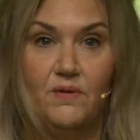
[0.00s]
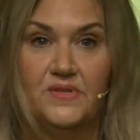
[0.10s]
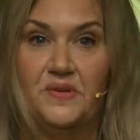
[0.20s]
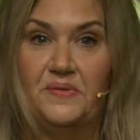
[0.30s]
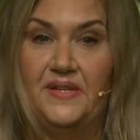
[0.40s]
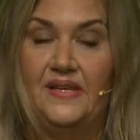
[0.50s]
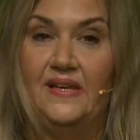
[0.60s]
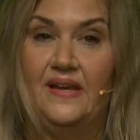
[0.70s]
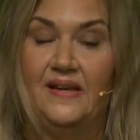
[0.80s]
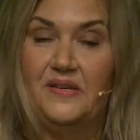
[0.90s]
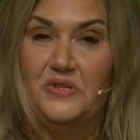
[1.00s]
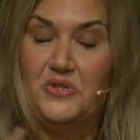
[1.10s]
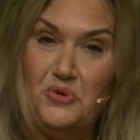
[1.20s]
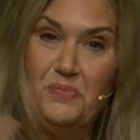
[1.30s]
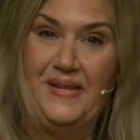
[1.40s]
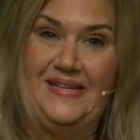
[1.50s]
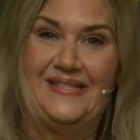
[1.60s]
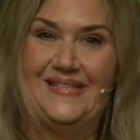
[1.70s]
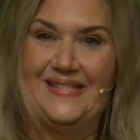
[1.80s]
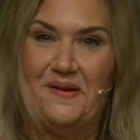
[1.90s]
there was only two
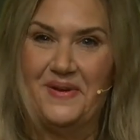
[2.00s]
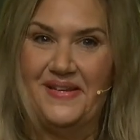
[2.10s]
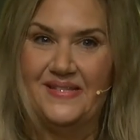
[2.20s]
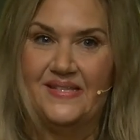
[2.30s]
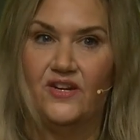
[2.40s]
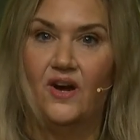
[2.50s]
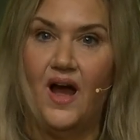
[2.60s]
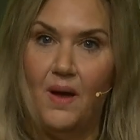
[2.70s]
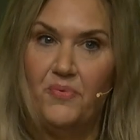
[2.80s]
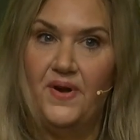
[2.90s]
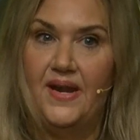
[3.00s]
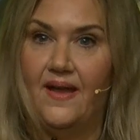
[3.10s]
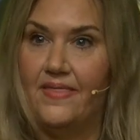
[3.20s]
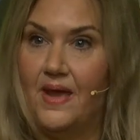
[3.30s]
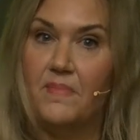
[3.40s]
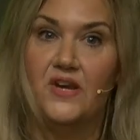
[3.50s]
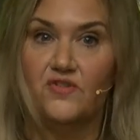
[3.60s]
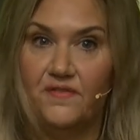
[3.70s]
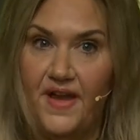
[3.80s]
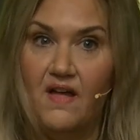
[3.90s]
places that would consider operating on that
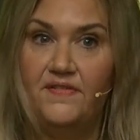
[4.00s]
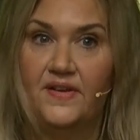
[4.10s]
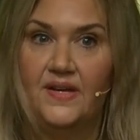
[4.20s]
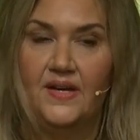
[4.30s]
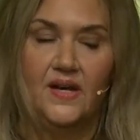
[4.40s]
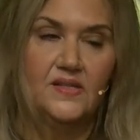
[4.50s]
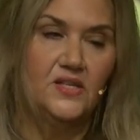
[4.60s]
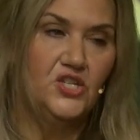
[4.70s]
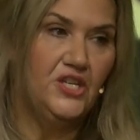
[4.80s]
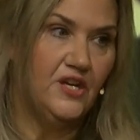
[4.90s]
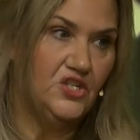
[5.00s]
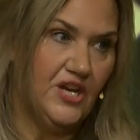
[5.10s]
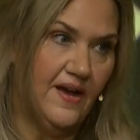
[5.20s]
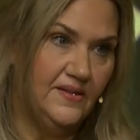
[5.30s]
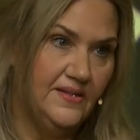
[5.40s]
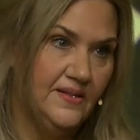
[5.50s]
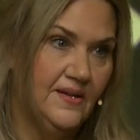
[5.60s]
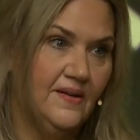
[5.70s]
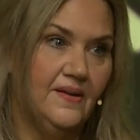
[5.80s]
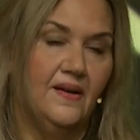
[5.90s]
mitral valve on such a young child.
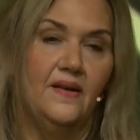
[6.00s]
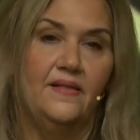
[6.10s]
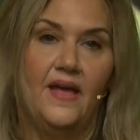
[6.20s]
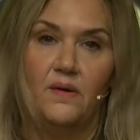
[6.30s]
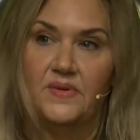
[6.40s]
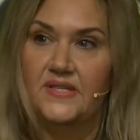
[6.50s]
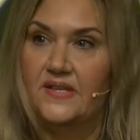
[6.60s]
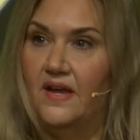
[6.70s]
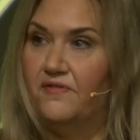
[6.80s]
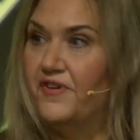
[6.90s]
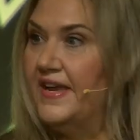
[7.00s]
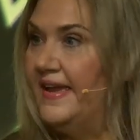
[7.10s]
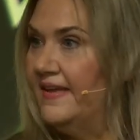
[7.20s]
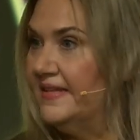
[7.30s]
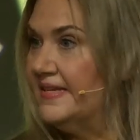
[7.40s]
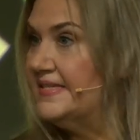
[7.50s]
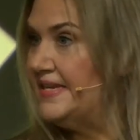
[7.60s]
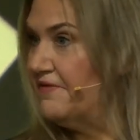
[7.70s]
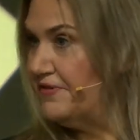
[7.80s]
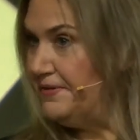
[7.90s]
That was uh, Frank Hanley at
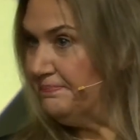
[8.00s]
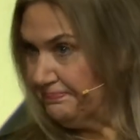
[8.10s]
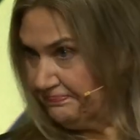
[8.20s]
Stanford